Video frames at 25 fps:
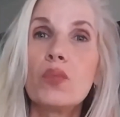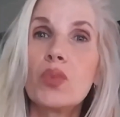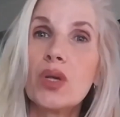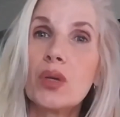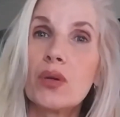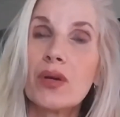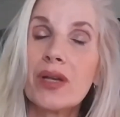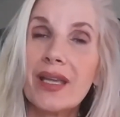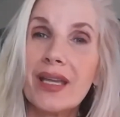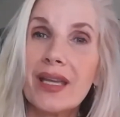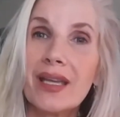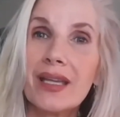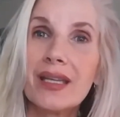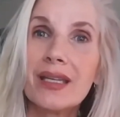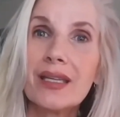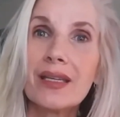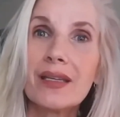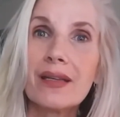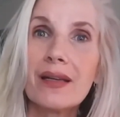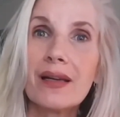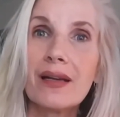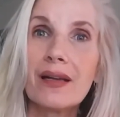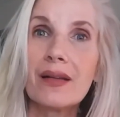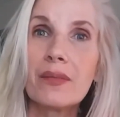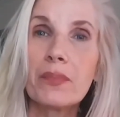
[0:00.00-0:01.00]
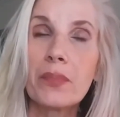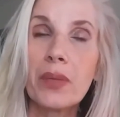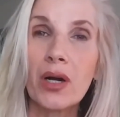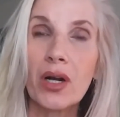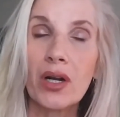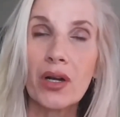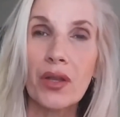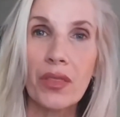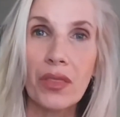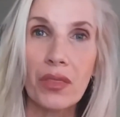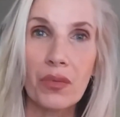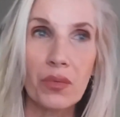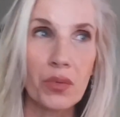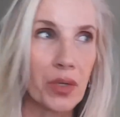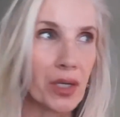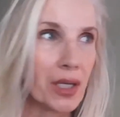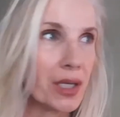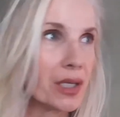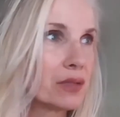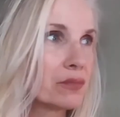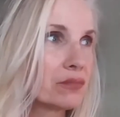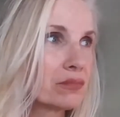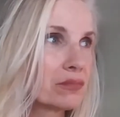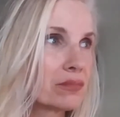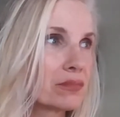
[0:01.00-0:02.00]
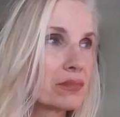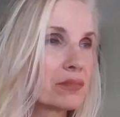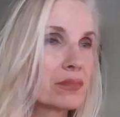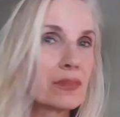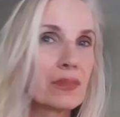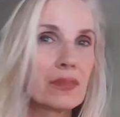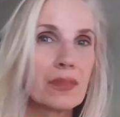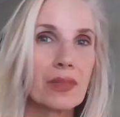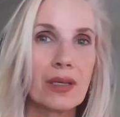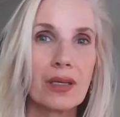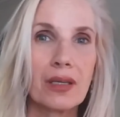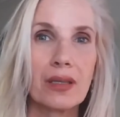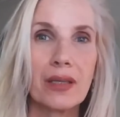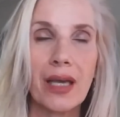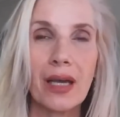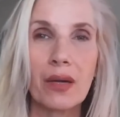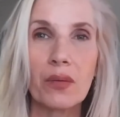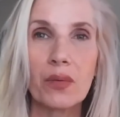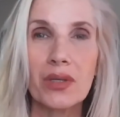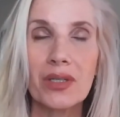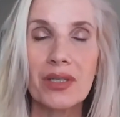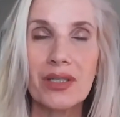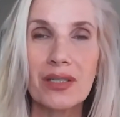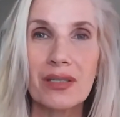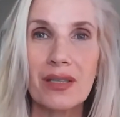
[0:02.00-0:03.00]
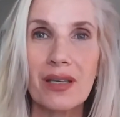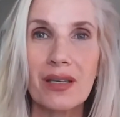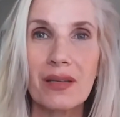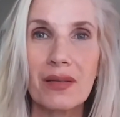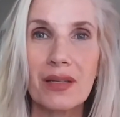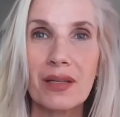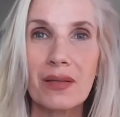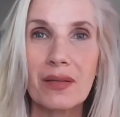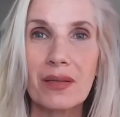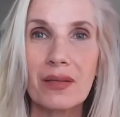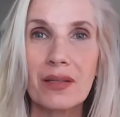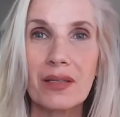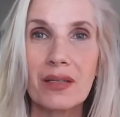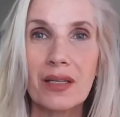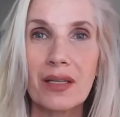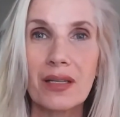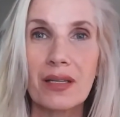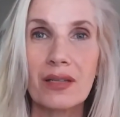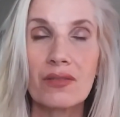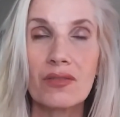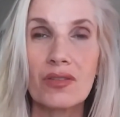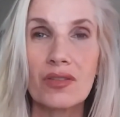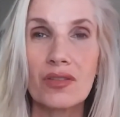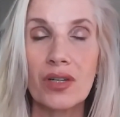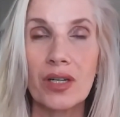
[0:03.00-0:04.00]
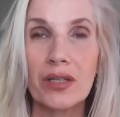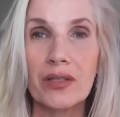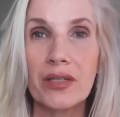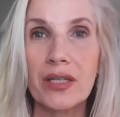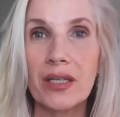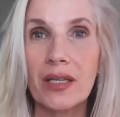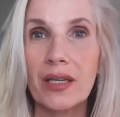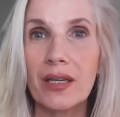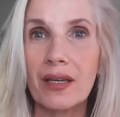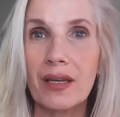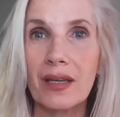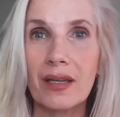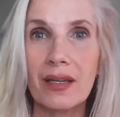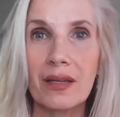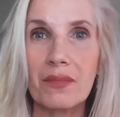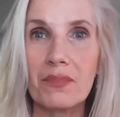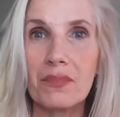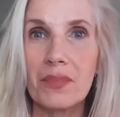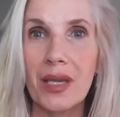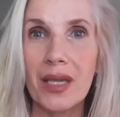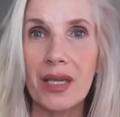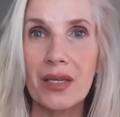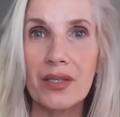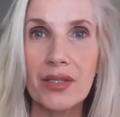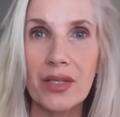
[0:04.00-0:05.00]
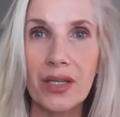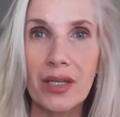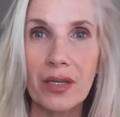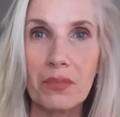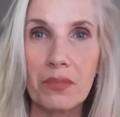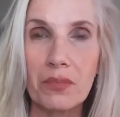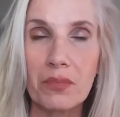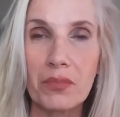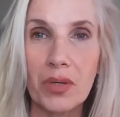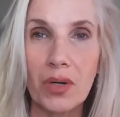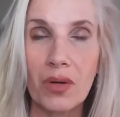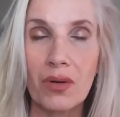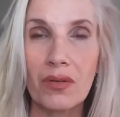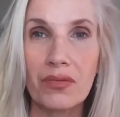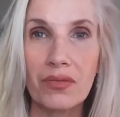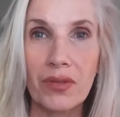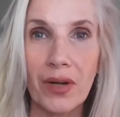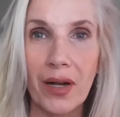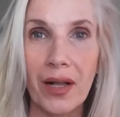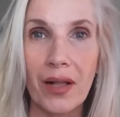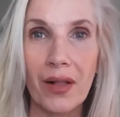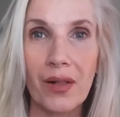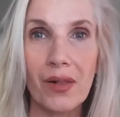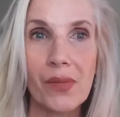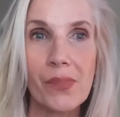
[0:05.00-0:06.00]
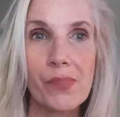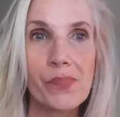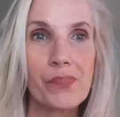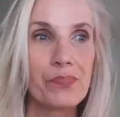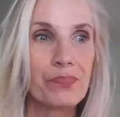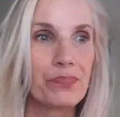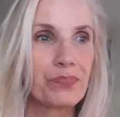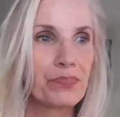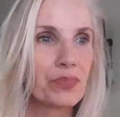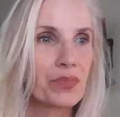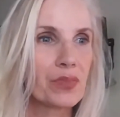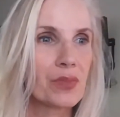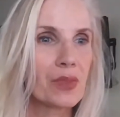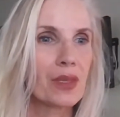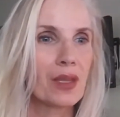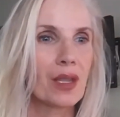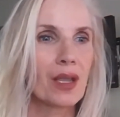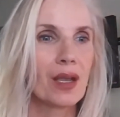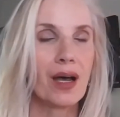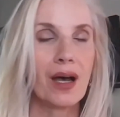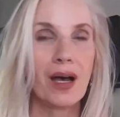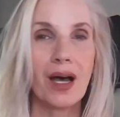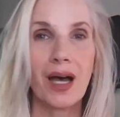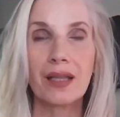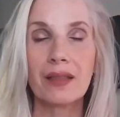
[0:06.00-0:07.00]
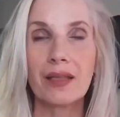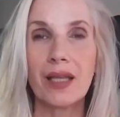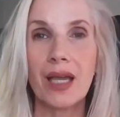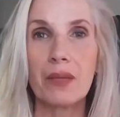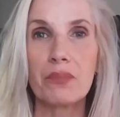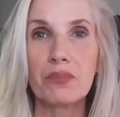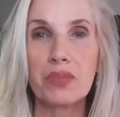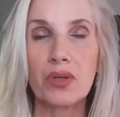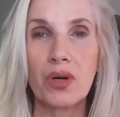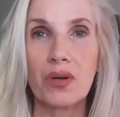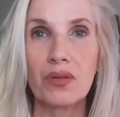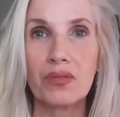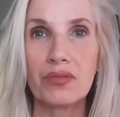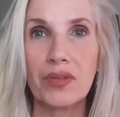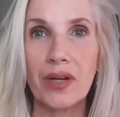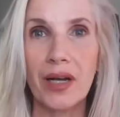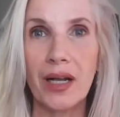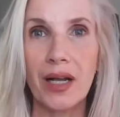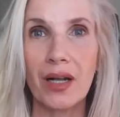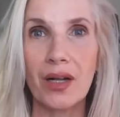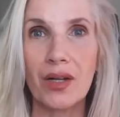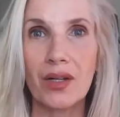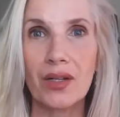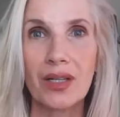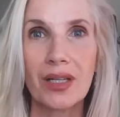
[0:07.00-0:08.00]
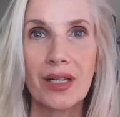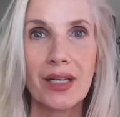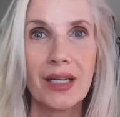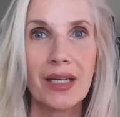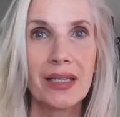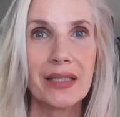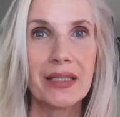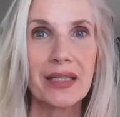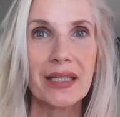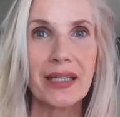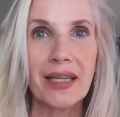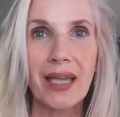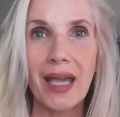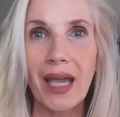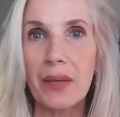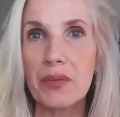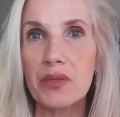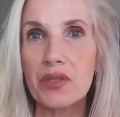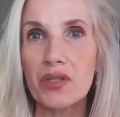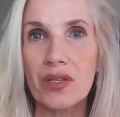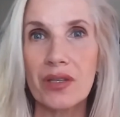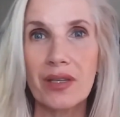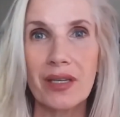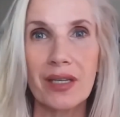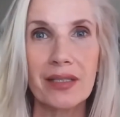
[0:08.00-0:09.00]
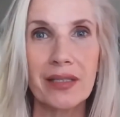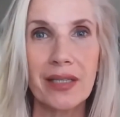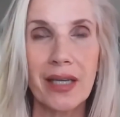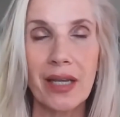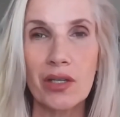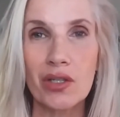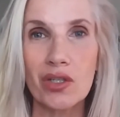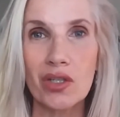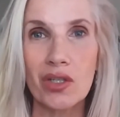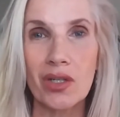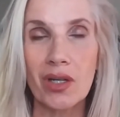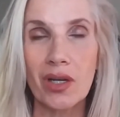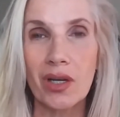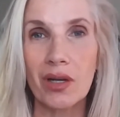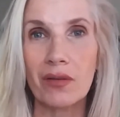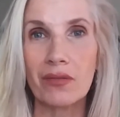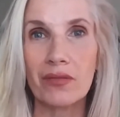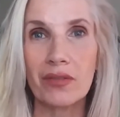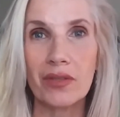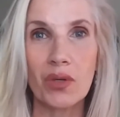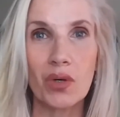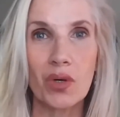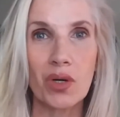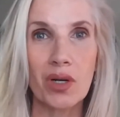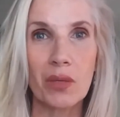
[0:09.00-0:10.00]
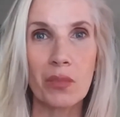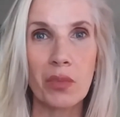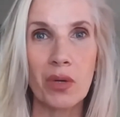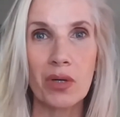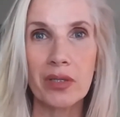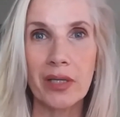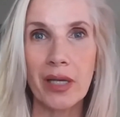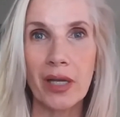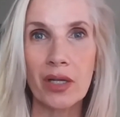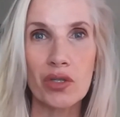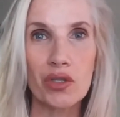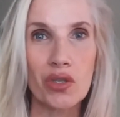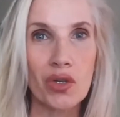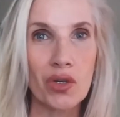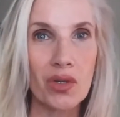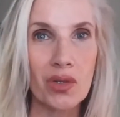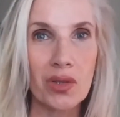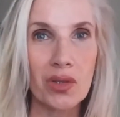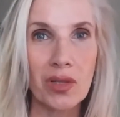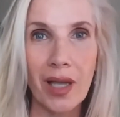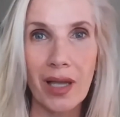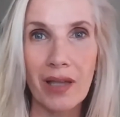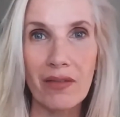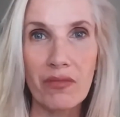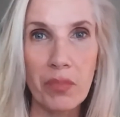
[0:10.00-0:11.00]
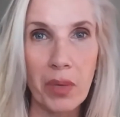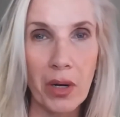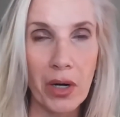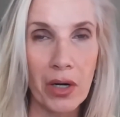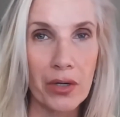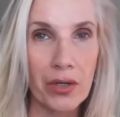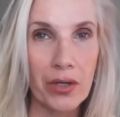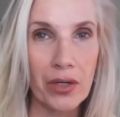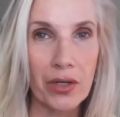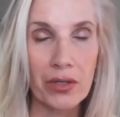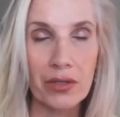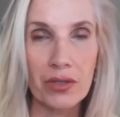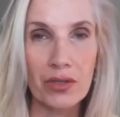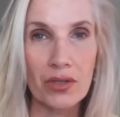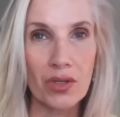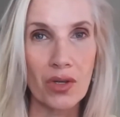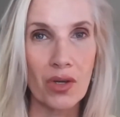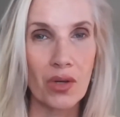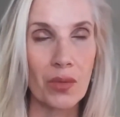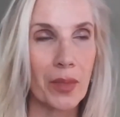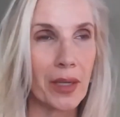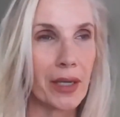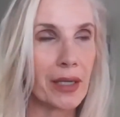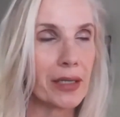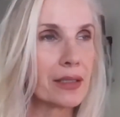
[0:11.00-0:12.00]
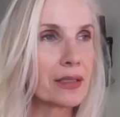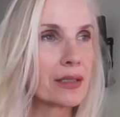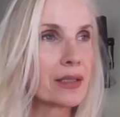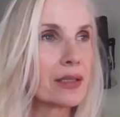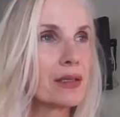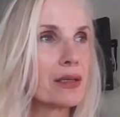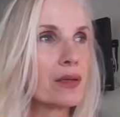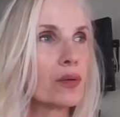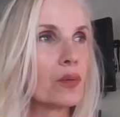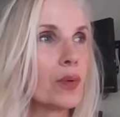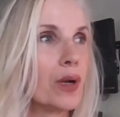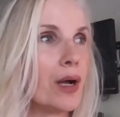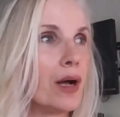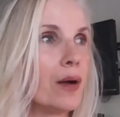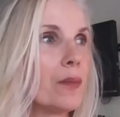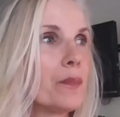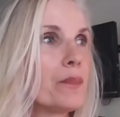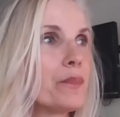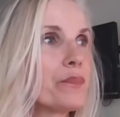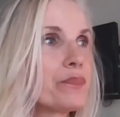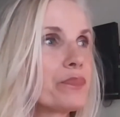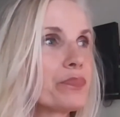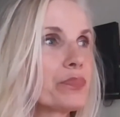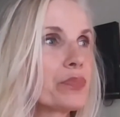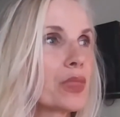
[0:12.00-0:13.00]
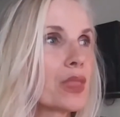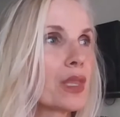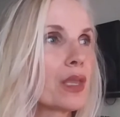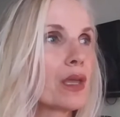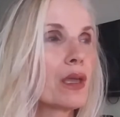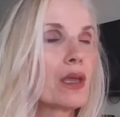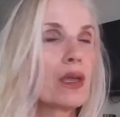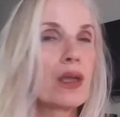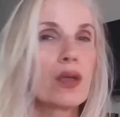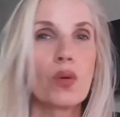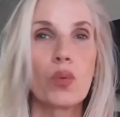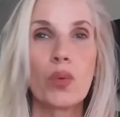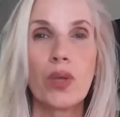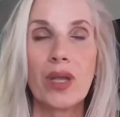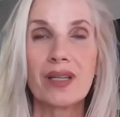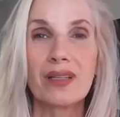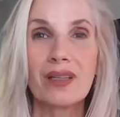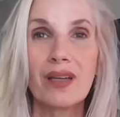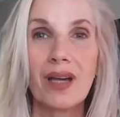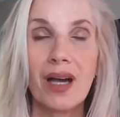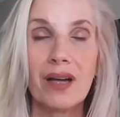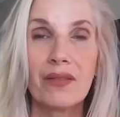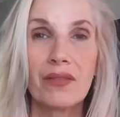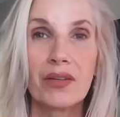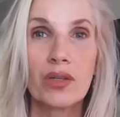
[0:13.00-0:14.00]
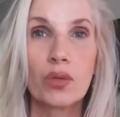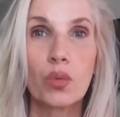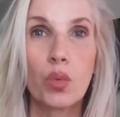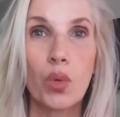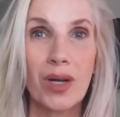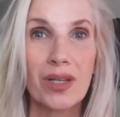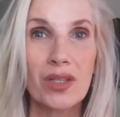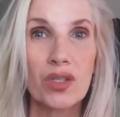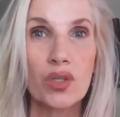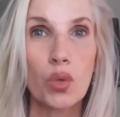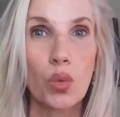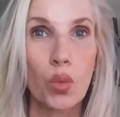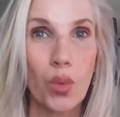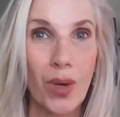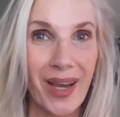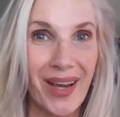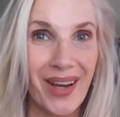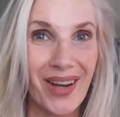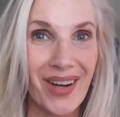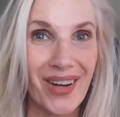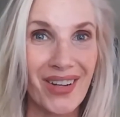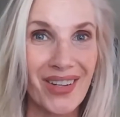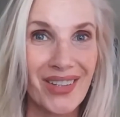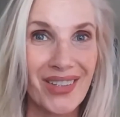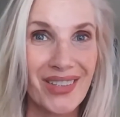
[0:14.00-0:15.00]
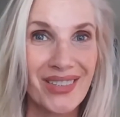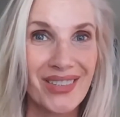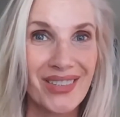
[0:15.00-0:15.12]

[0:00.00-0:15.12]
We were in part 3, and that was constructing an amazing profile, online profile, to capture the attention of your potential life partner and soulmate. Well, we had covered what to wear.